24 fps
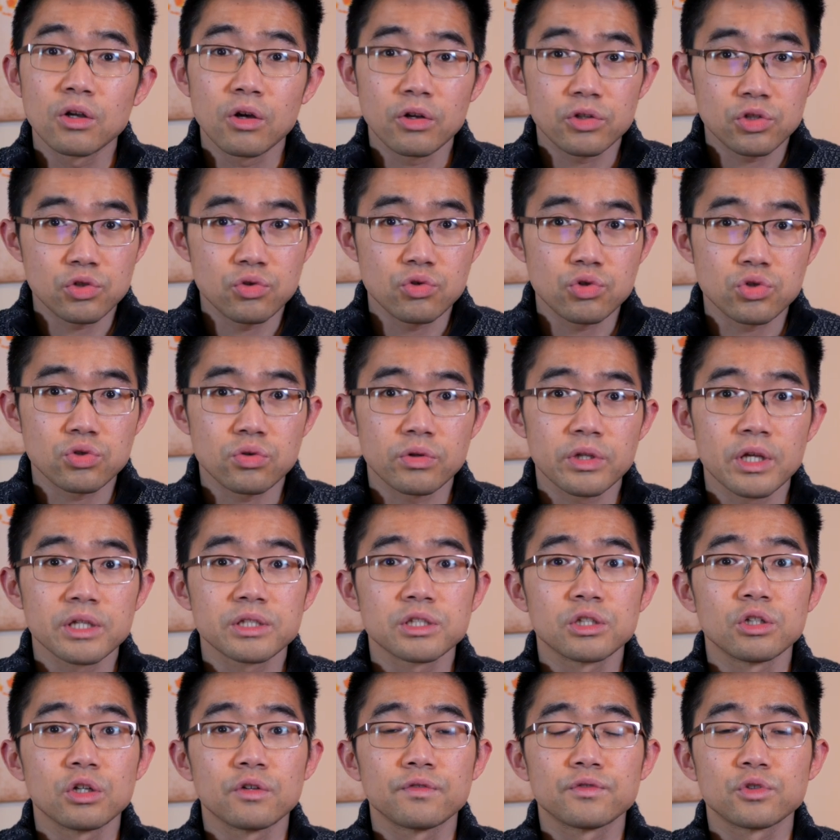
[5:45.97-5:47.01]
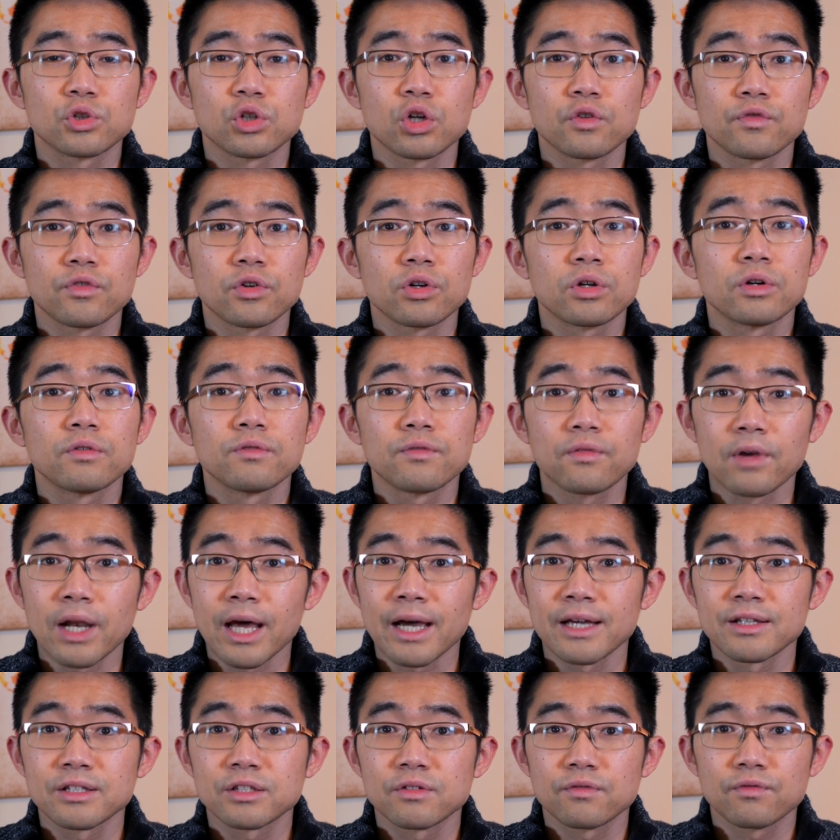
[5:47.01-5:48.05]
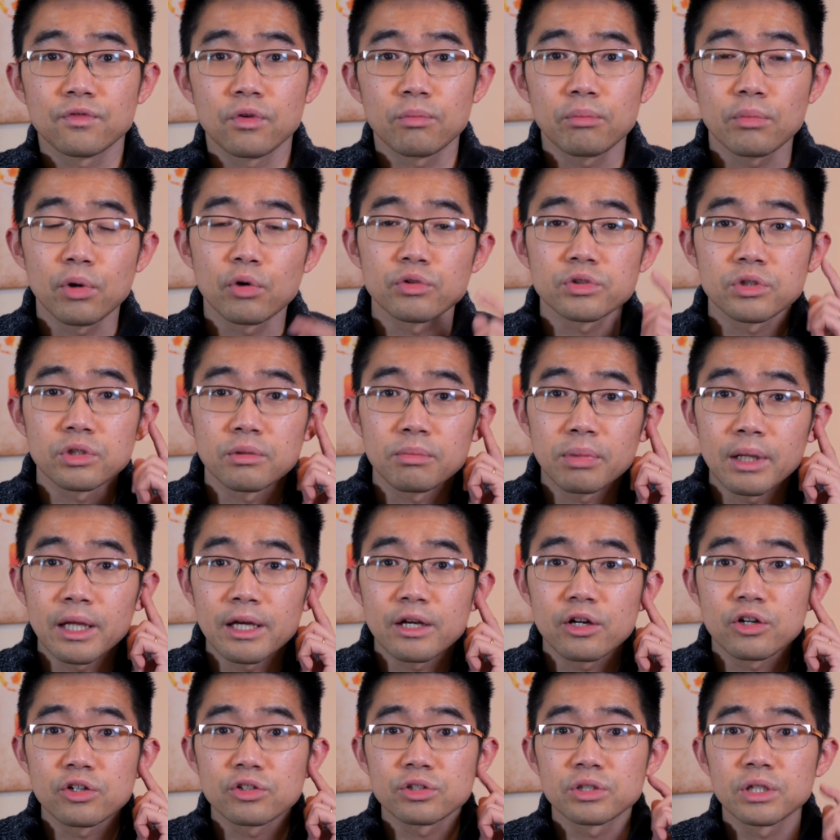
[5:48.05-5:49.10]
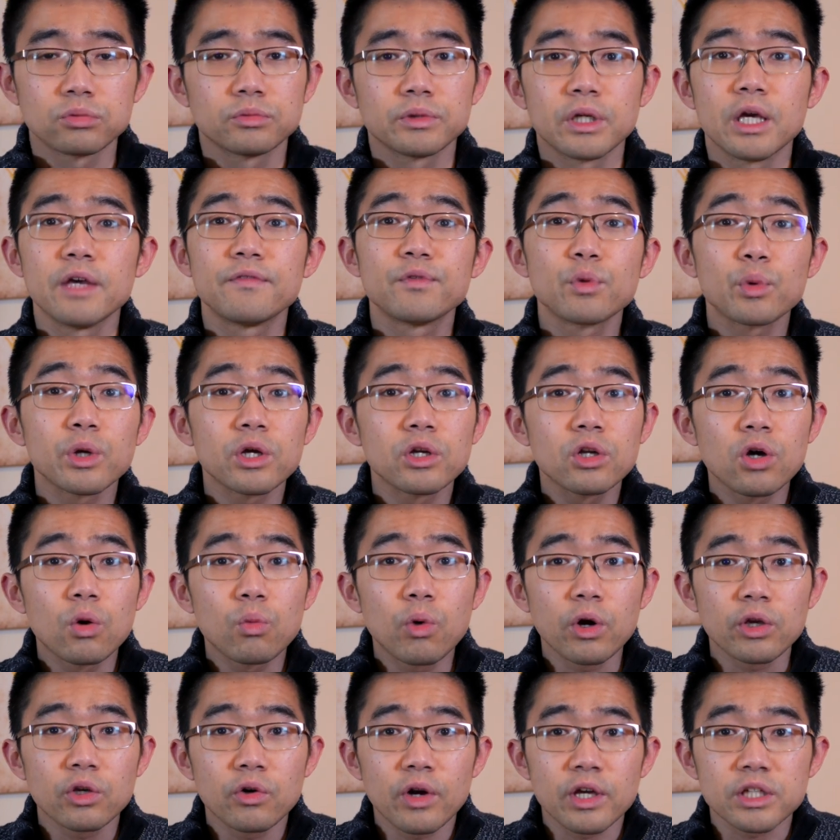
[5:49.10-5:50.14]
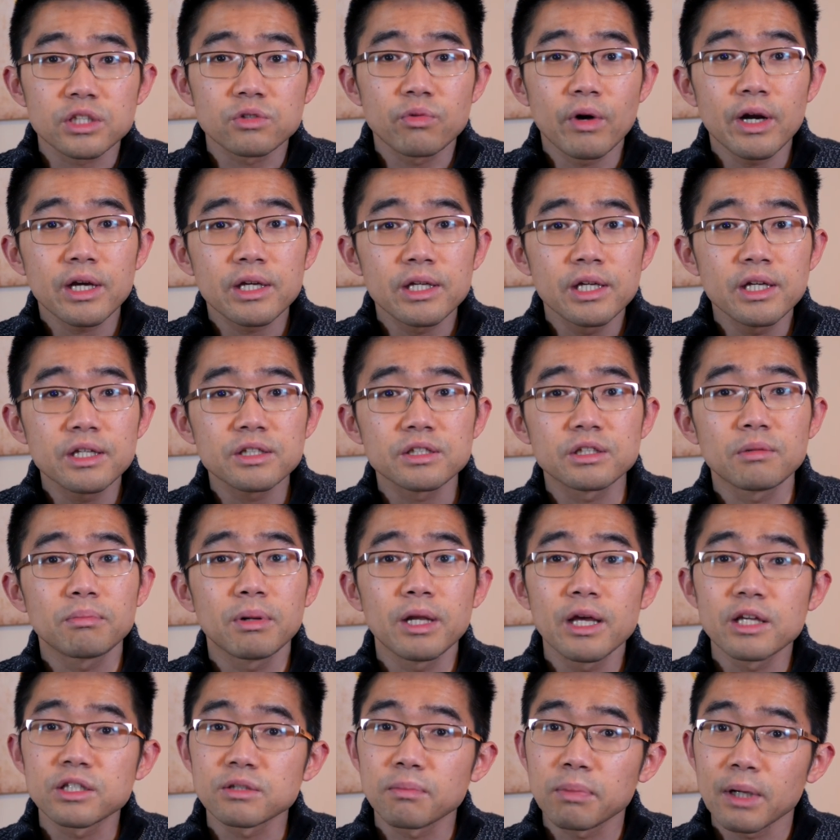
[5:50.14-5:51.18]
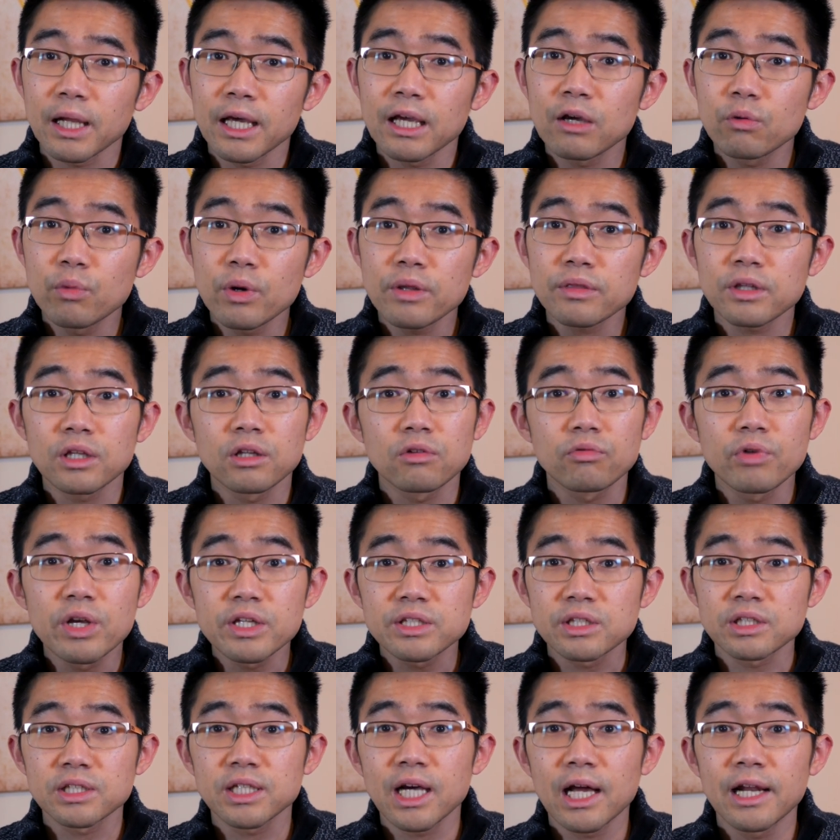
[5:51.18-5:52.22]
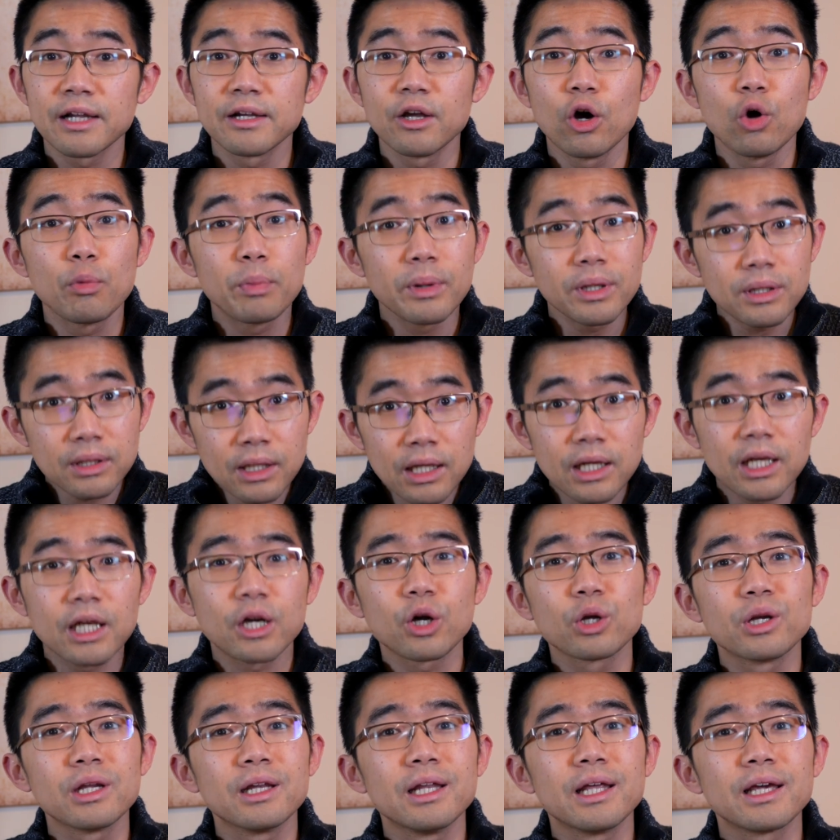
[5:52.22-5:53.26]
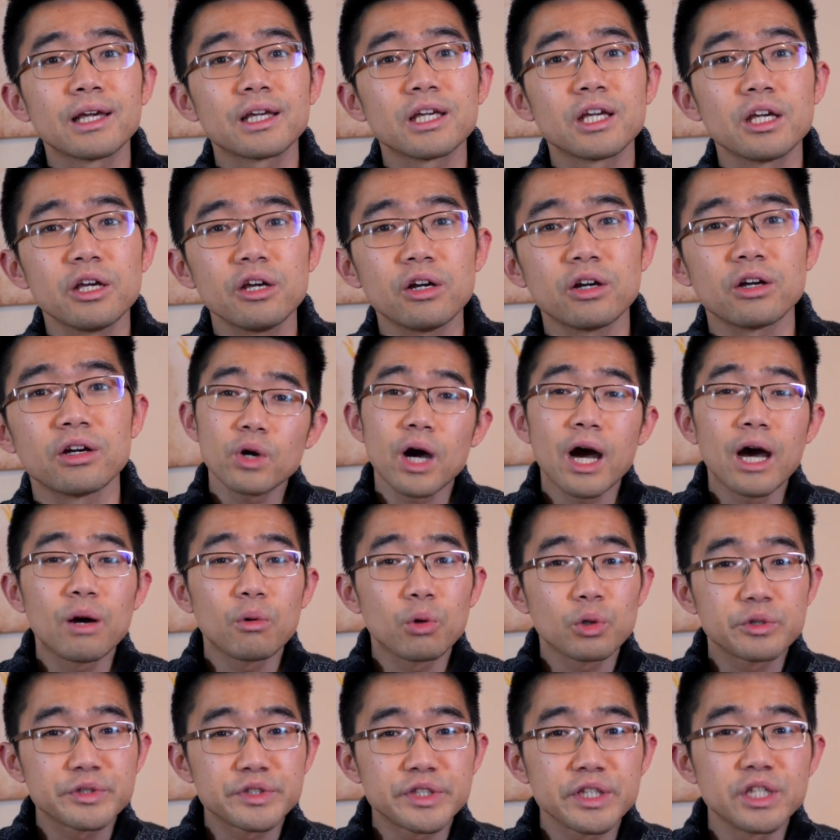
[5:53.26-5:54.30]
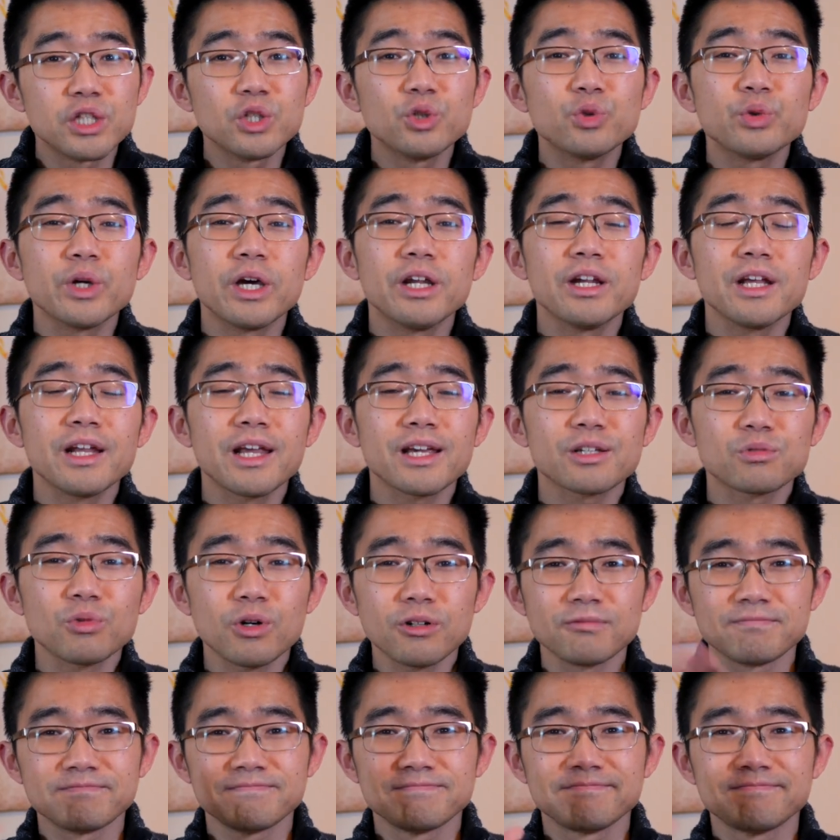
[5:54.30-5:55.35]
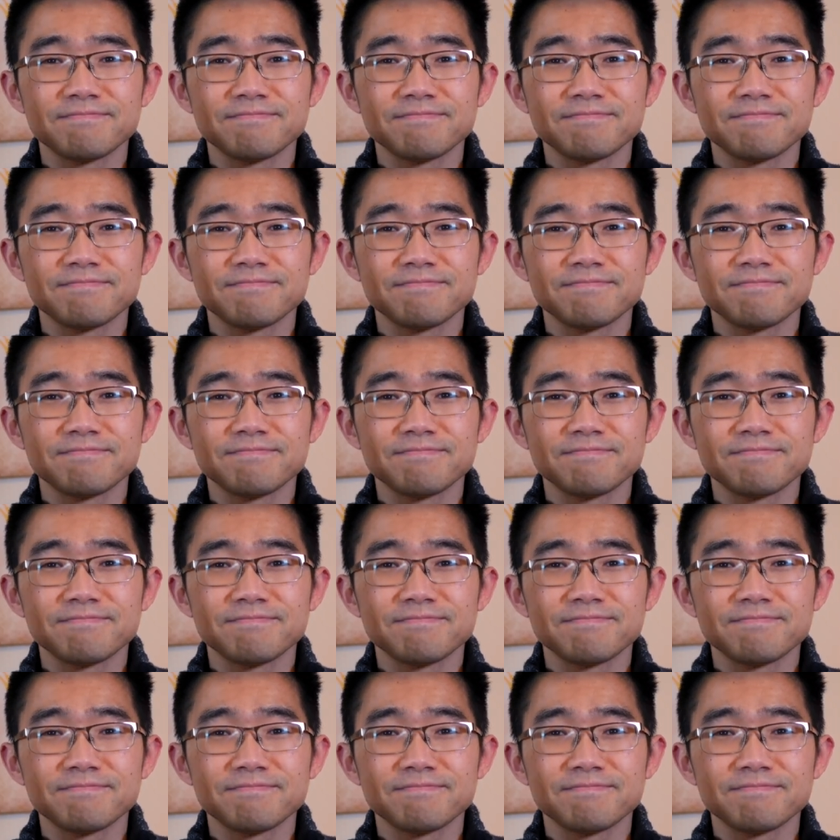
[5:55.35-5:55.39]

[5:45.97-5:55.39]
Not too sure that's enough to cover flights for most of the players. If you want to know what Yonex rackets the players are playing with in the recent Thailand Open, click on the link here. I will see you in the next one.